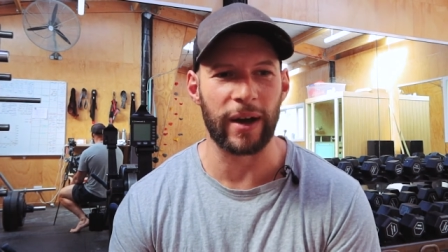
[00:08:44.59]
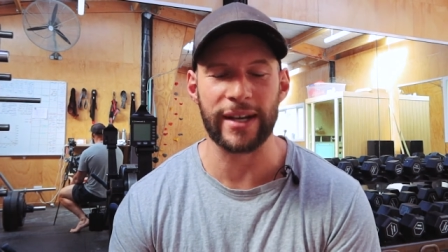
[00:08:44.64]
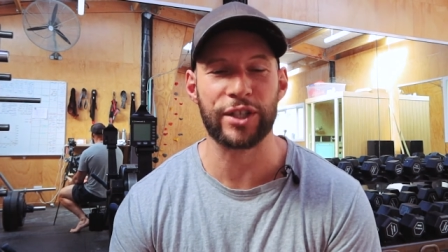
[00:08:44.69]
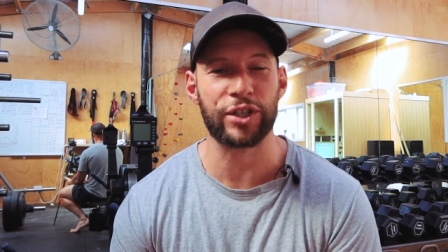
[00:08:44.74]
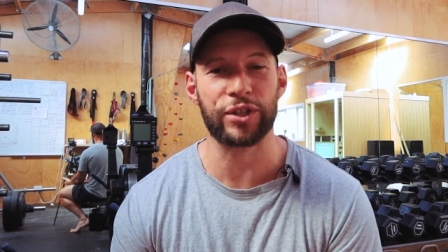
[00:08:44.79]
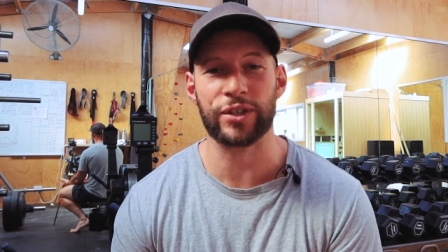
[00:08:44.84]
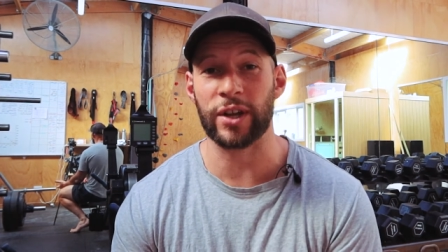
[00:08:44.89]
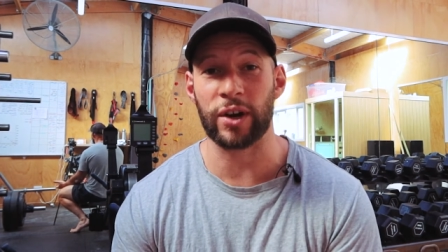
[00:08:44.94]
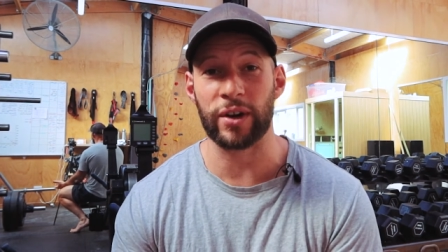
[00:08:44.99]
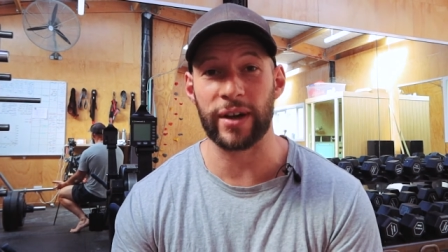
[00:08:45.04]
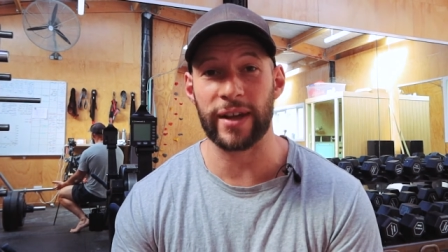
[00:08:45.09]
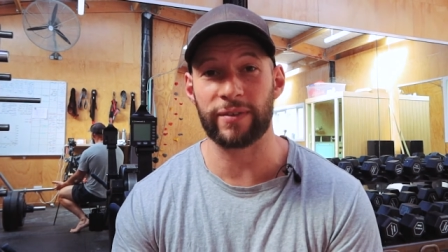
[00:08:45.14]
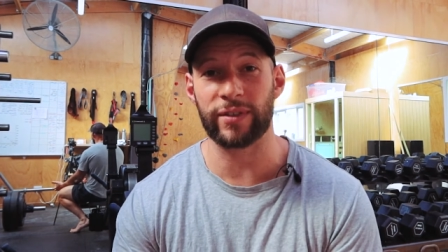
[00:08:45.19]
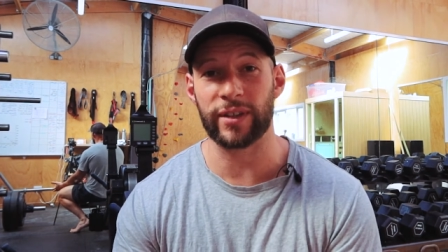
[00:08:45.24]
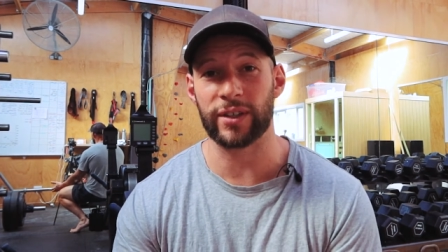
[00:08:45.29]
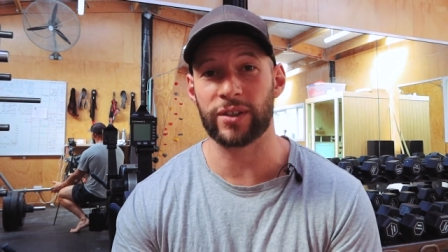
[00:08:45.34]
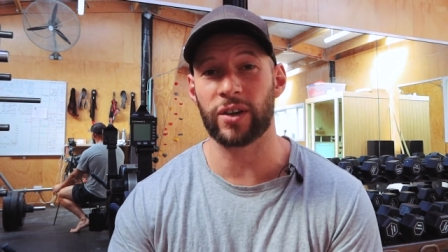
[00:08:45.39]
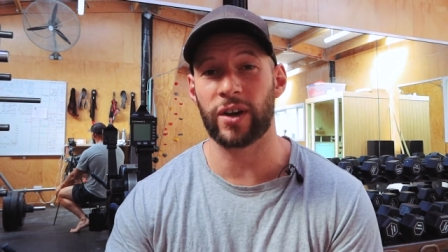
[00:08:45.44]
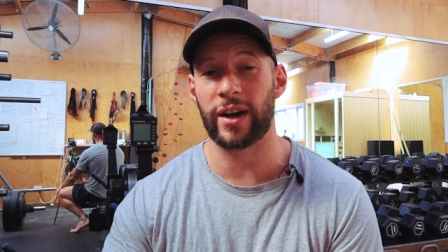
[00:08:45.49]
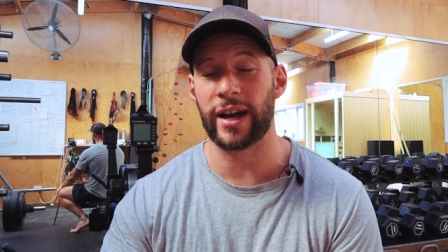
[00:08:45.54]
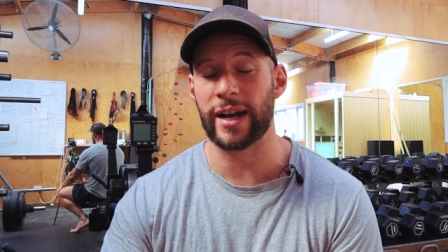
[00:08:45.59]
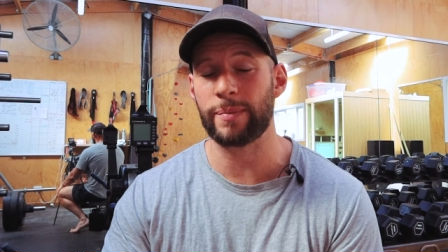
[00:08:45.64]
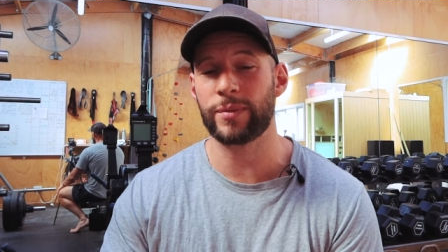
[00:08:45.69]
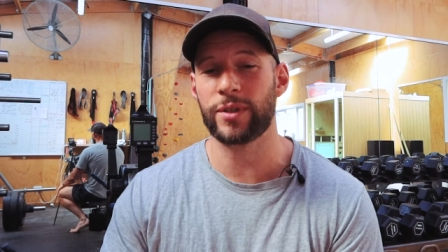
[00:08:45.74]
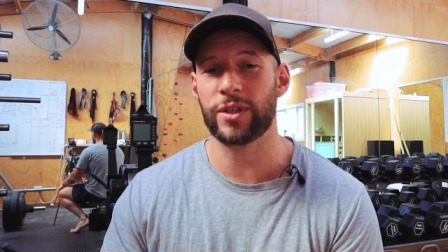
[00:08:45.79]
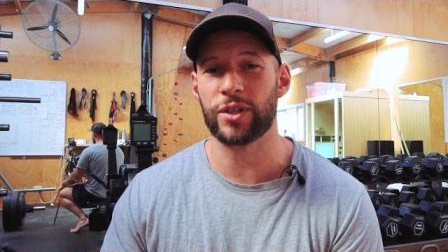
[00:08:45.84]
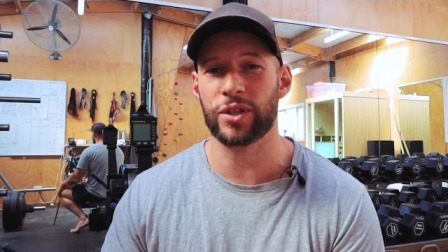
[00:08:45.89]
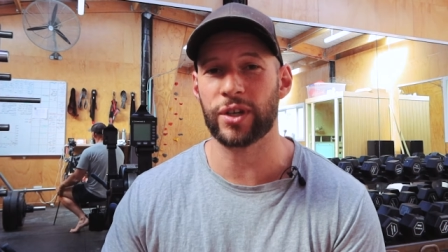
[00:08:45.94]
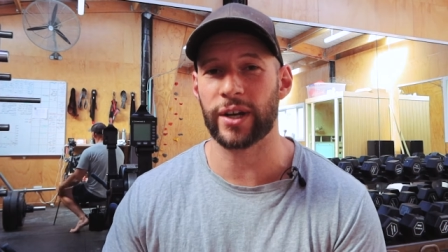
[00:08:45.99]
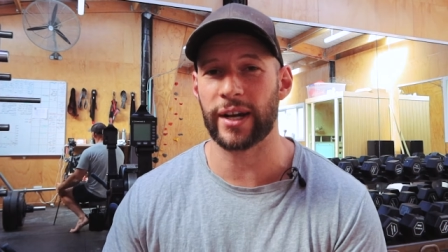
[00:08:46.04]
I just don't have the time
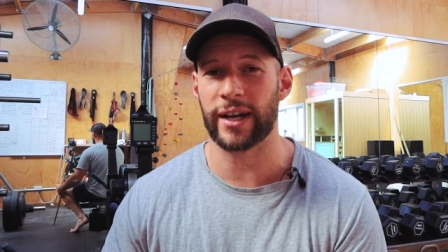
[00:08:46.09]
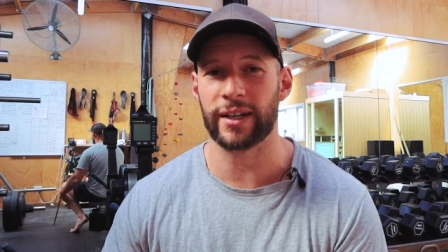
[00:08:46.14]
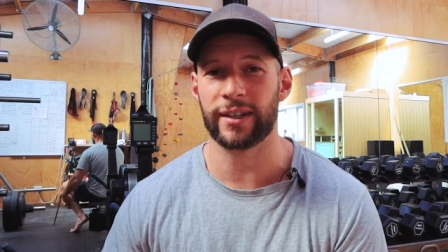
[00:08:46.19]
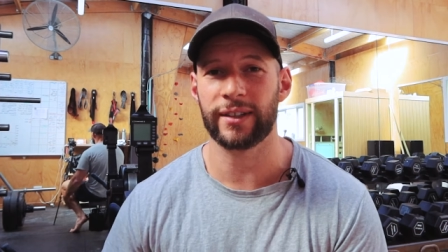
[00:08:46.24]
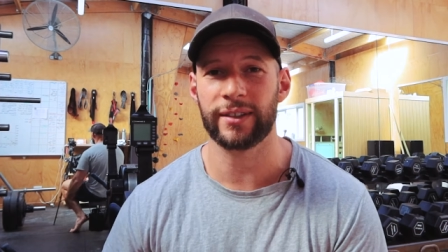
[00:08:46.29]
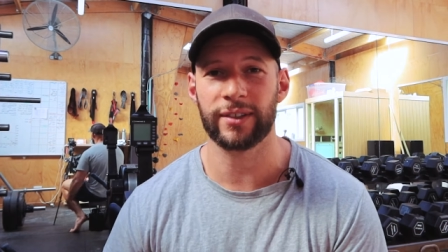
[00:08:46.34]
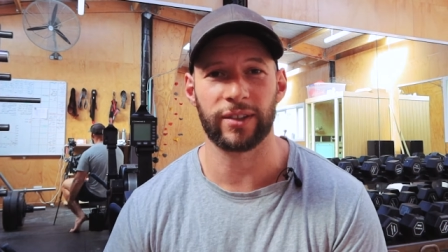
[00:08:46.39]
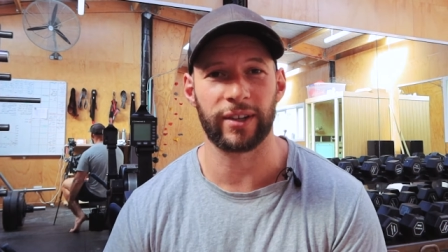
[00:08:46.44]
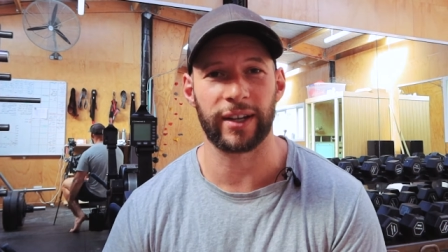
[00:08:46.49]
to train